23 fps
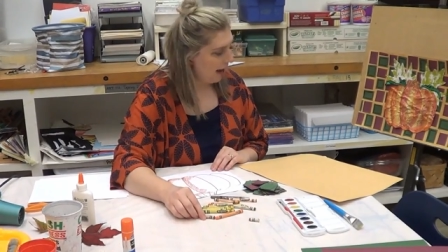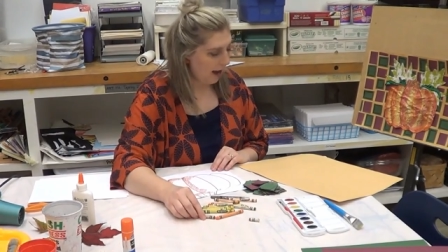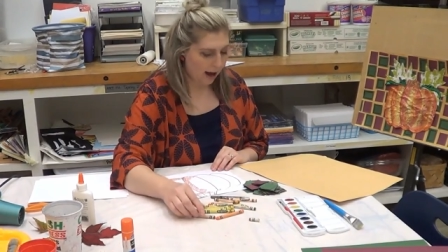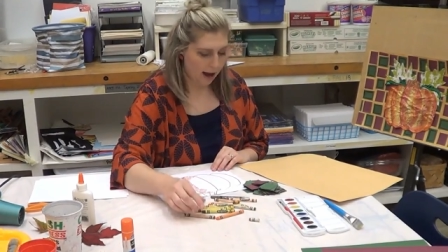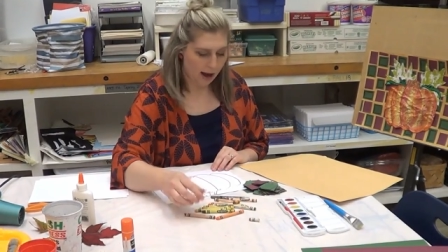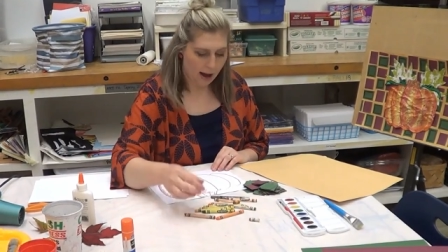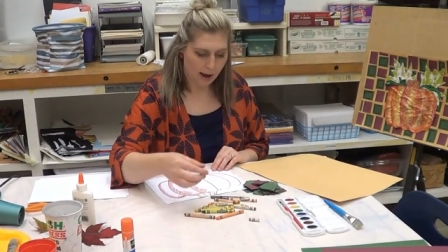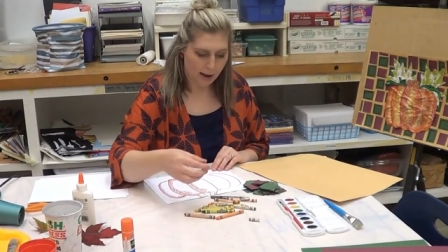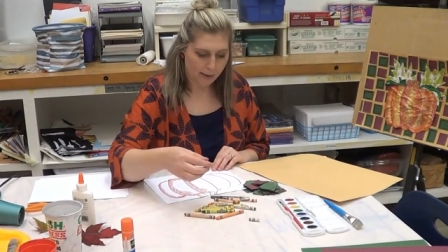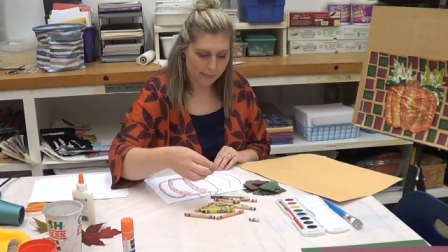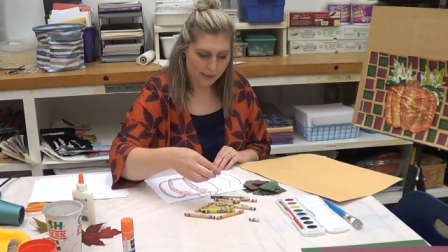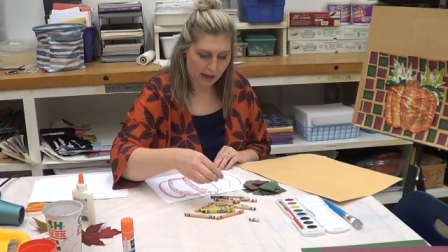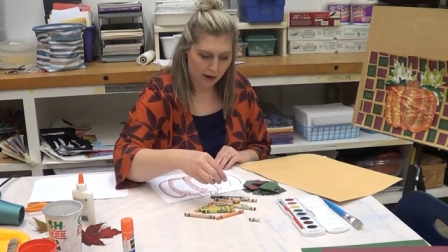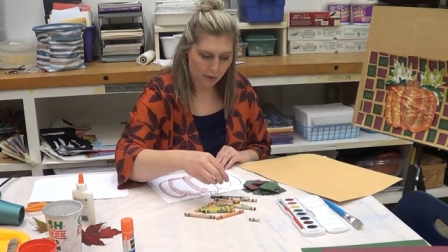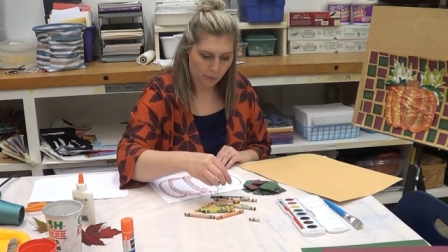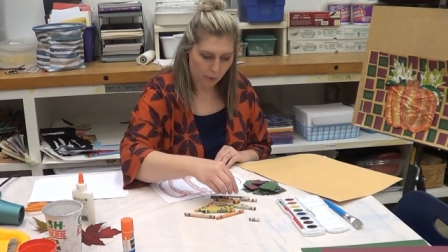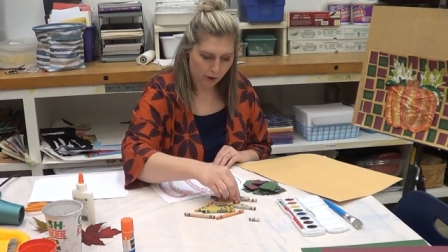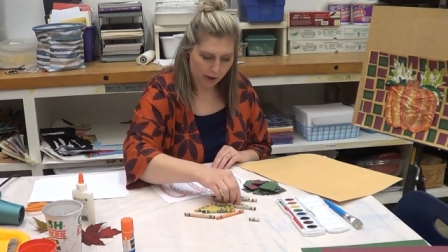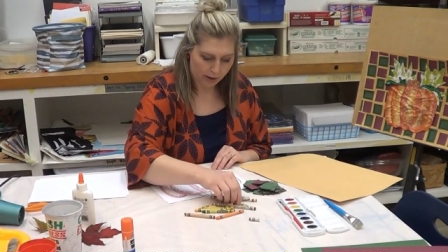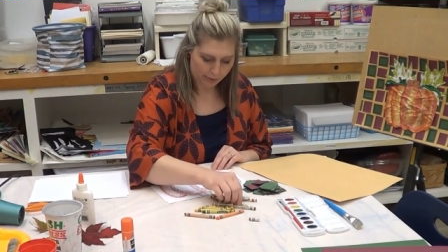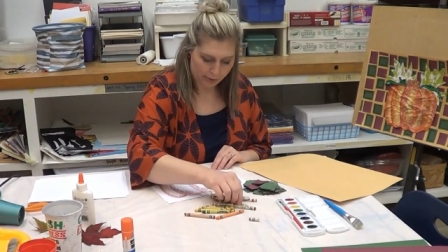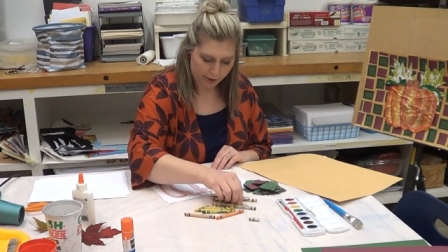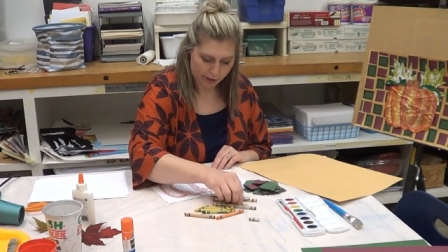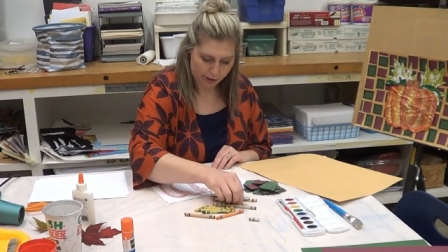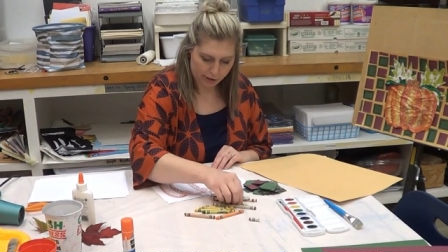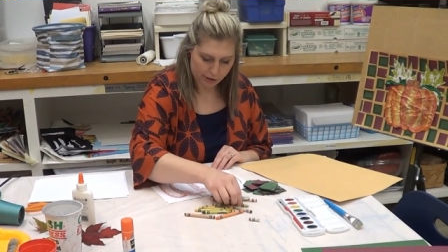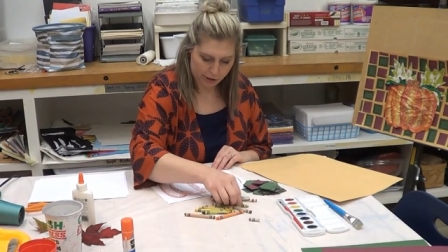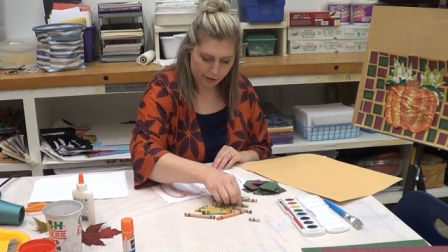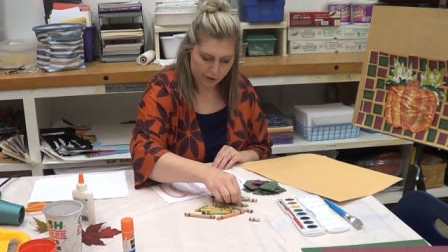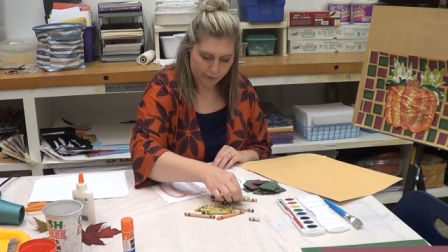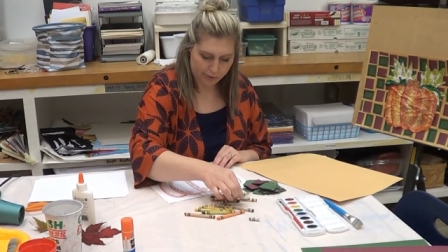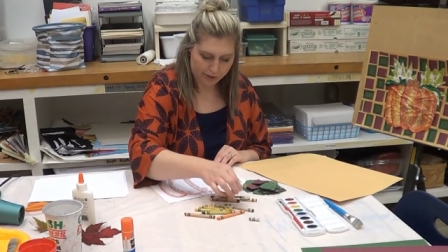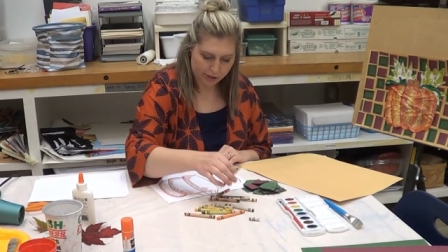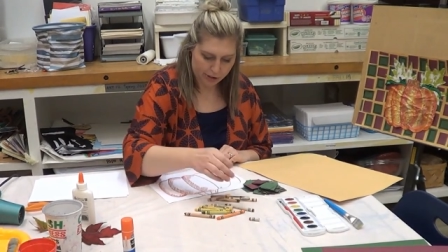um, and what I'm gonna
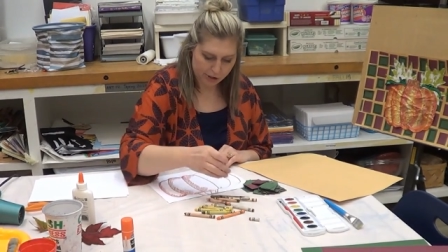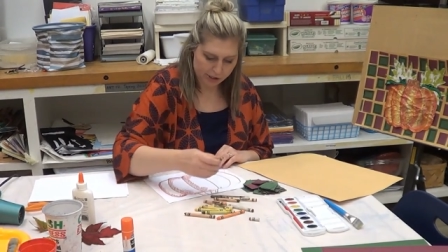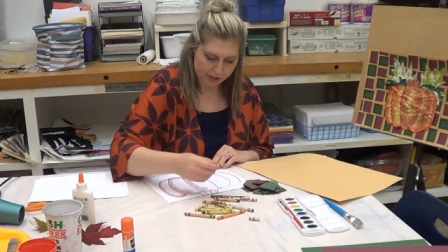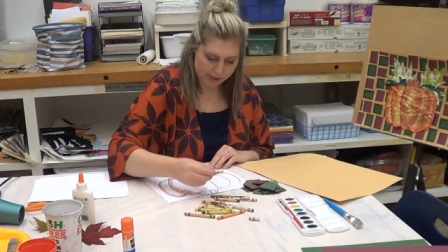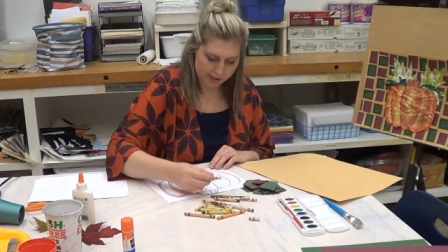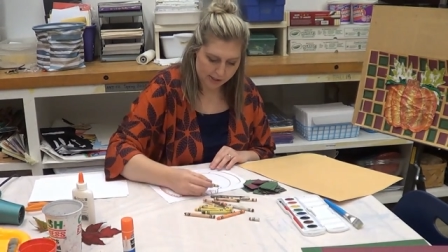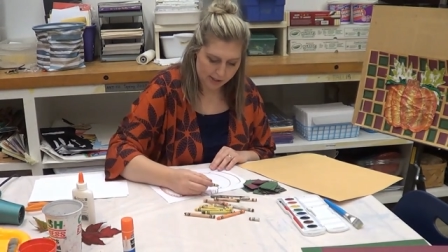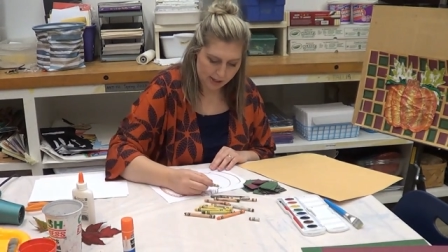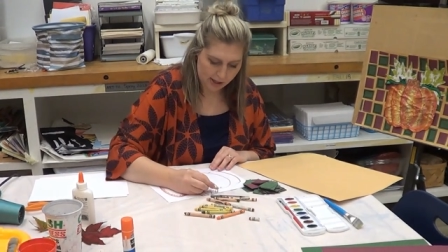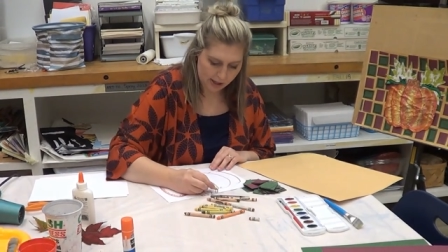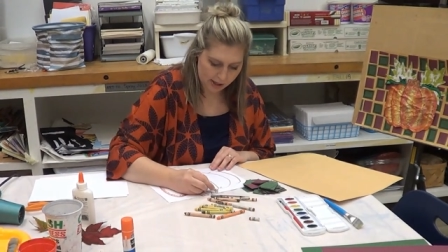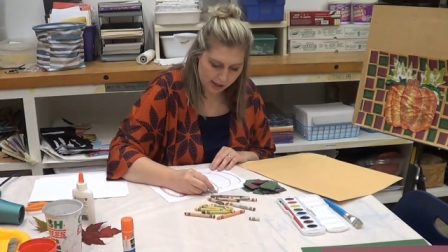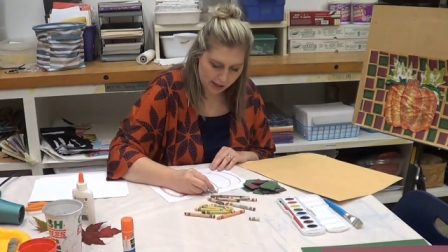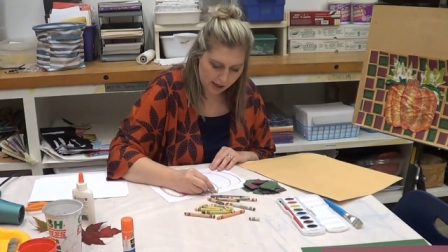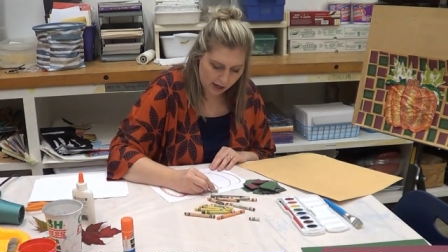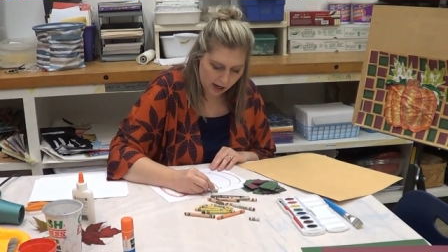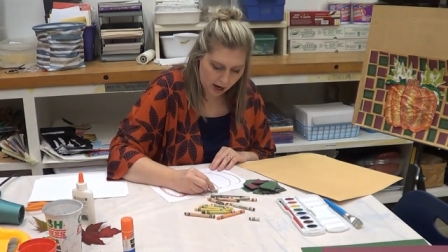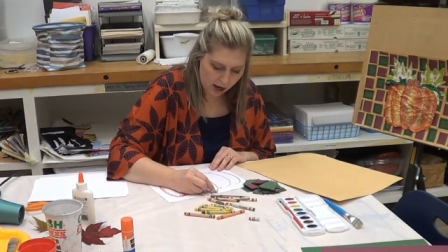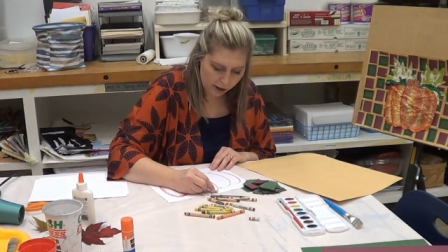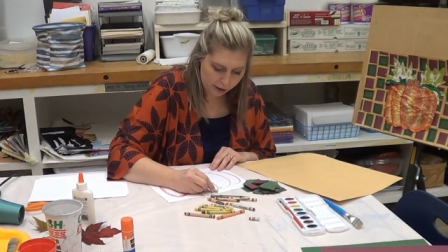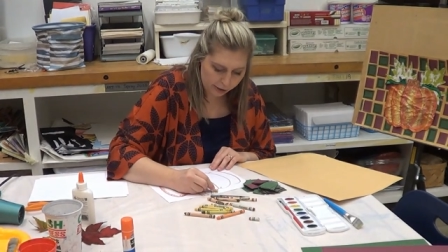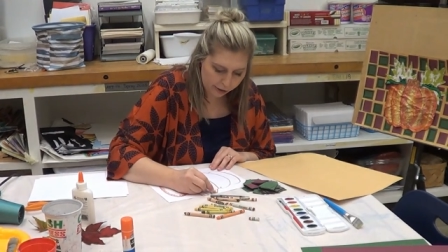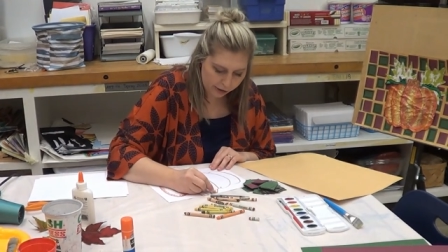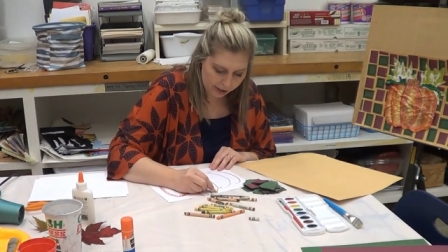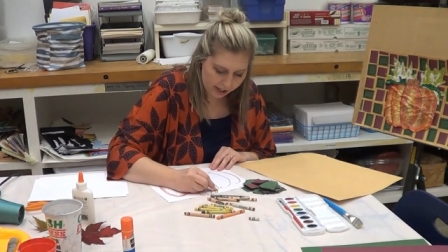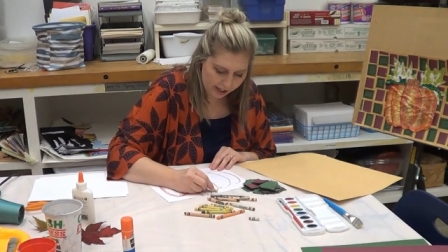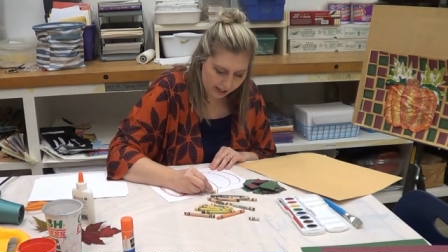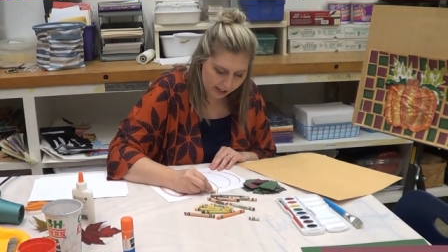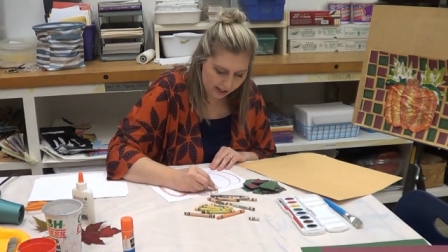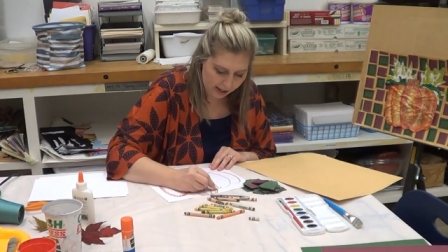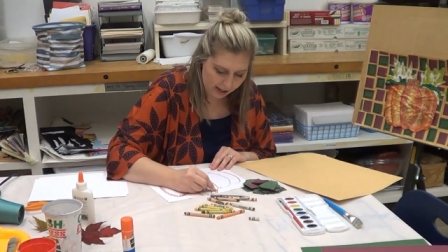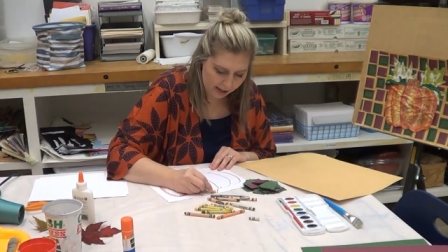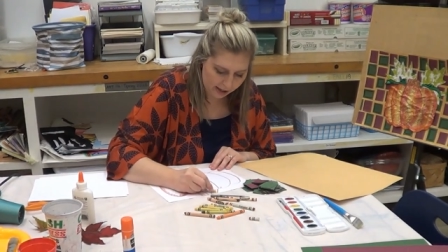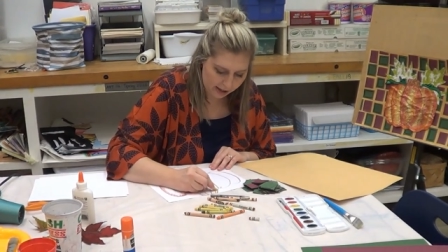do is just color
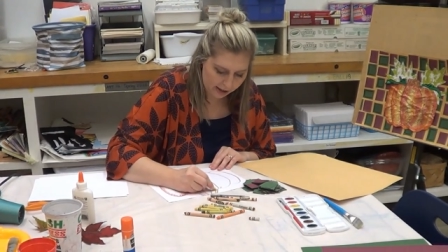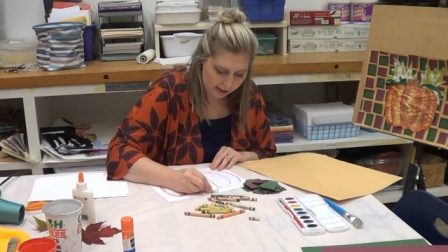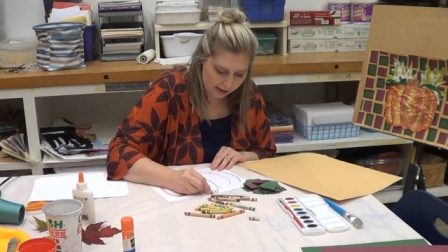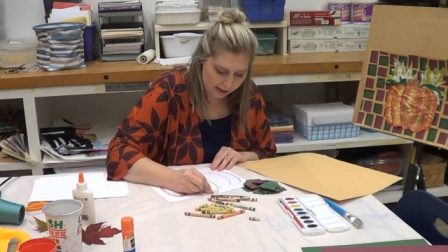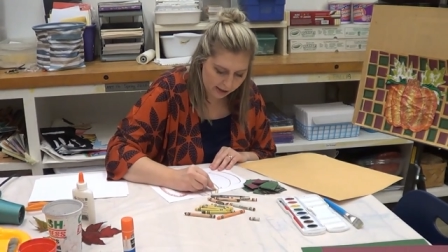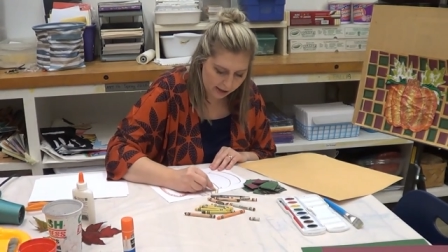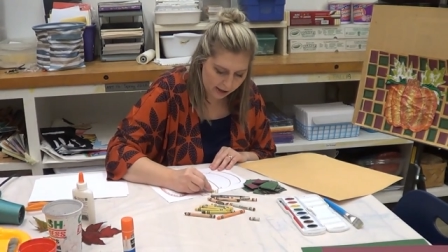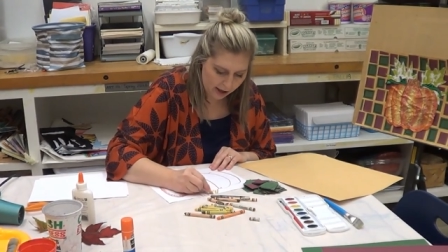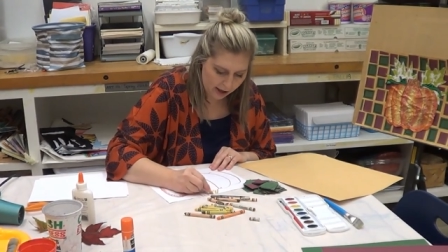in